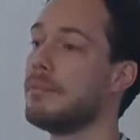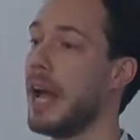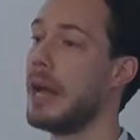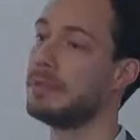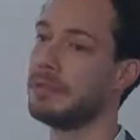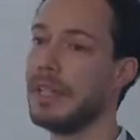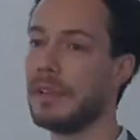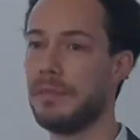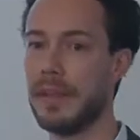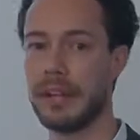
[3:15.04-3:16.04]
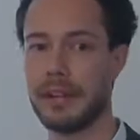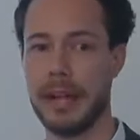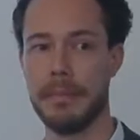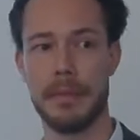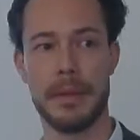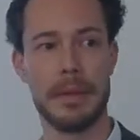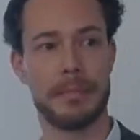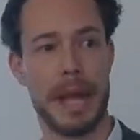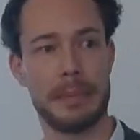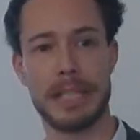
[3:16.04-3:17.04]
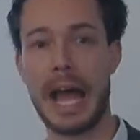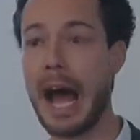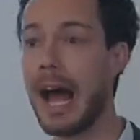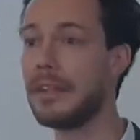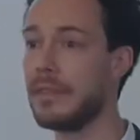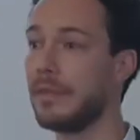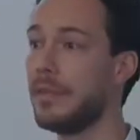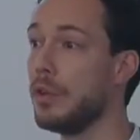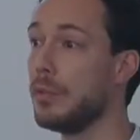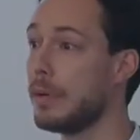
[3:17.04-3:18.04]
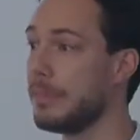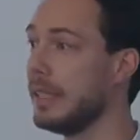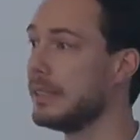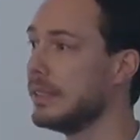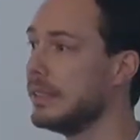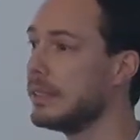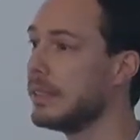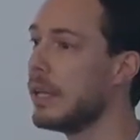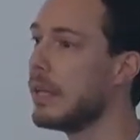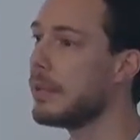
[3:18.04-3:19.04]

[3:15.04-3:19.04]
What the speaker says: perhaps reconfigure them, perhaps add a few more pieces,